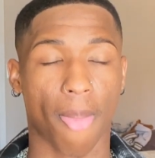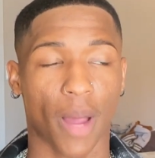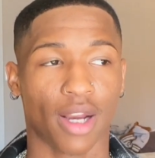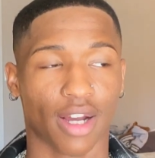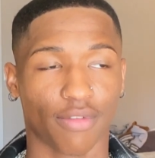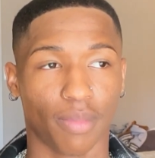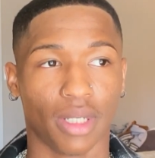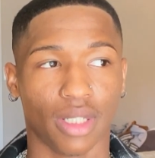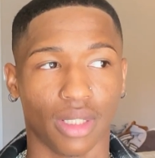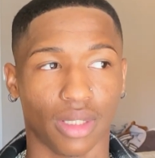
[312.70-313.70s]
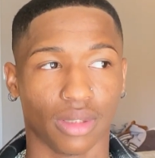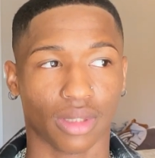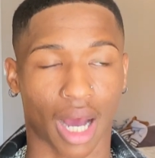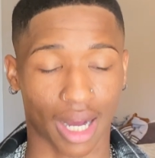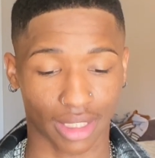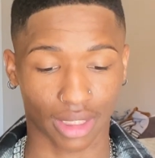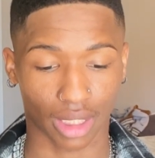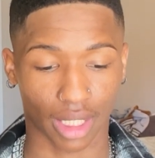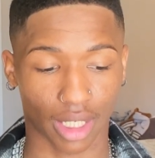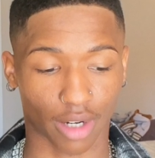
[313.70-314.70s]
And I've been
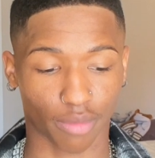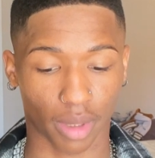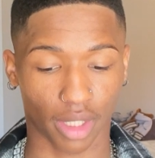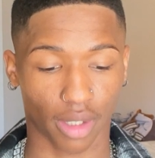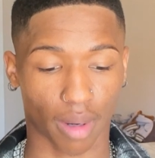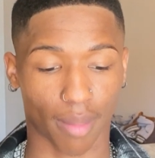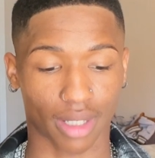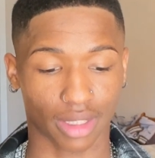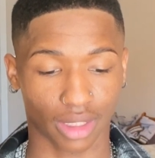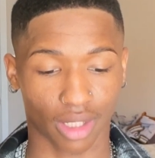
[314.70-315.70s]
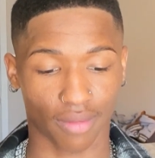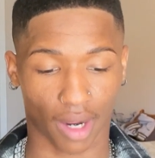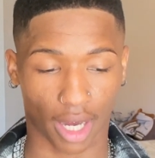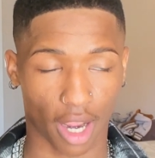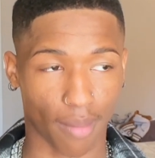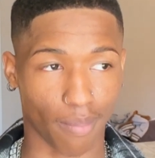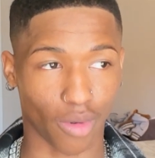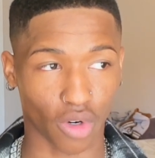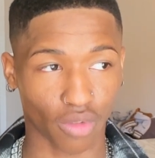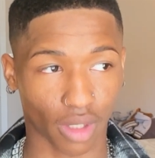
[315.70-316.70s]
isolated. I've been here by myself. I can't
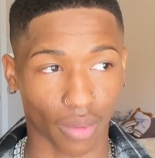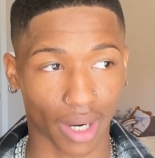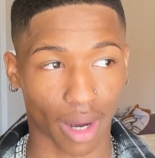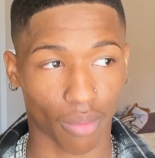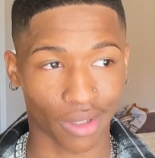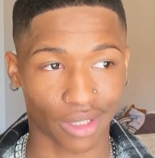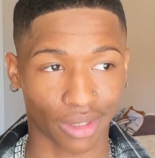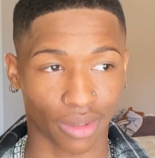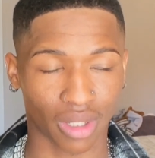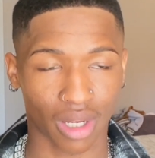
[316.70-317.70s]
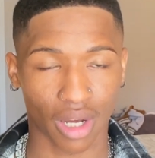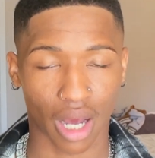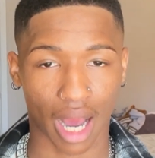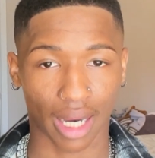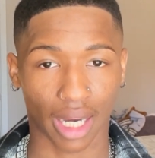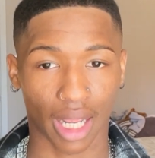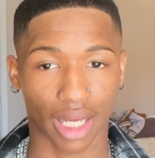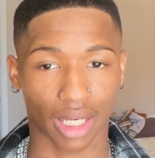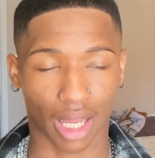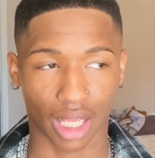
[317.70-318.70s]
move the way I want to. I
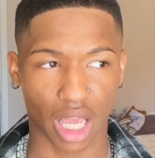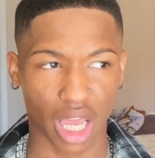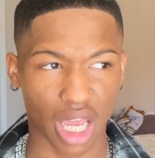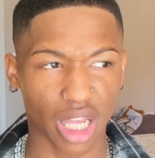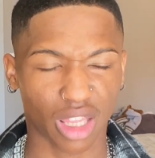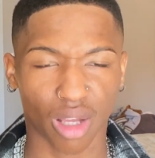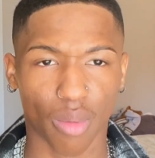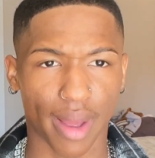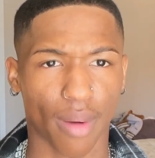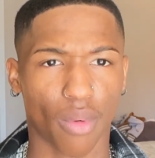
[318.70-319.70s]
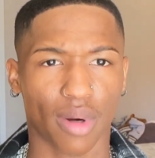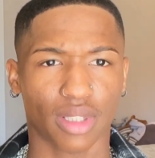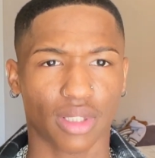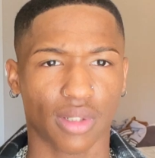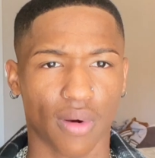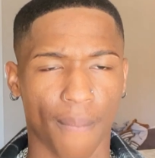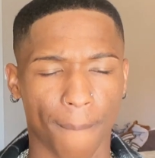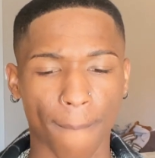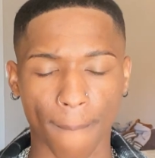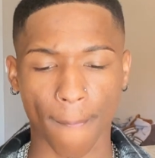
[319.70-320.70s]
can't like eat the way I want to.
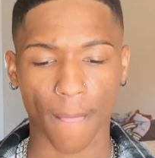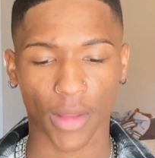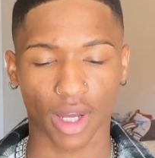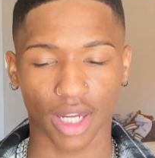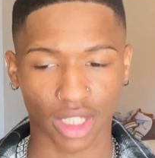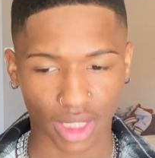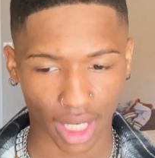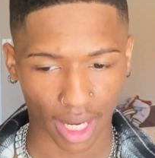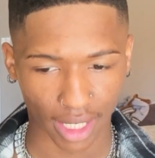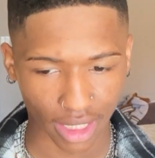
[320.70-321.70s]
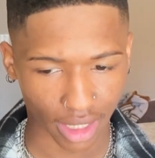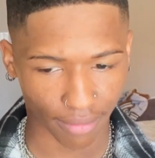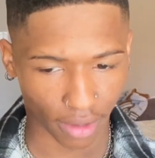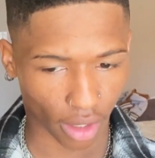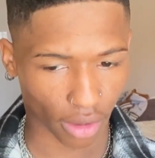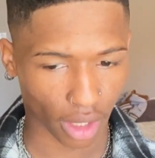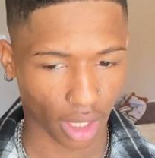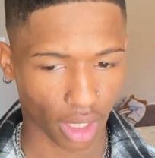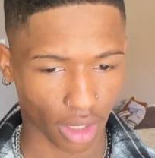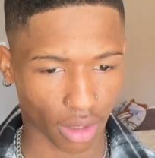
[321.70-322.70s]
It's like it's a very,
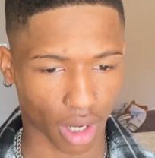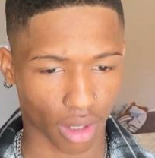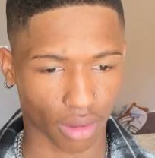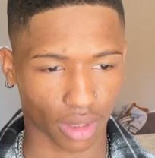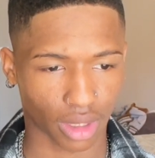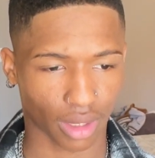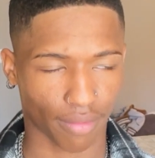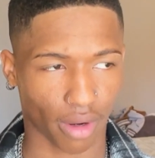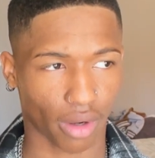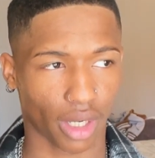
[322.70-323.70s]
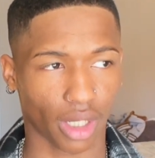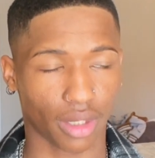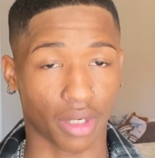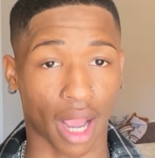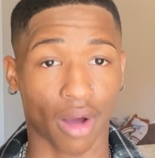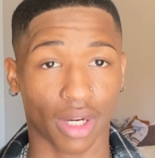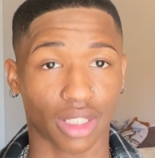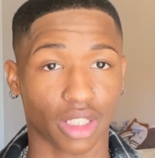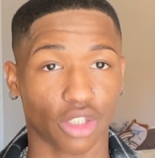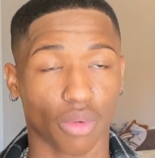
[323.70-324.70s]
you know, it's a very downing
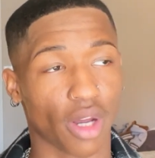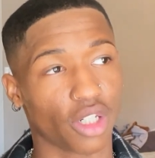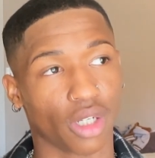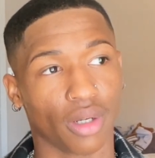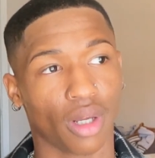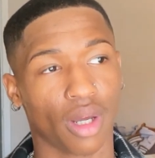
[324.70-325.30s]
situation.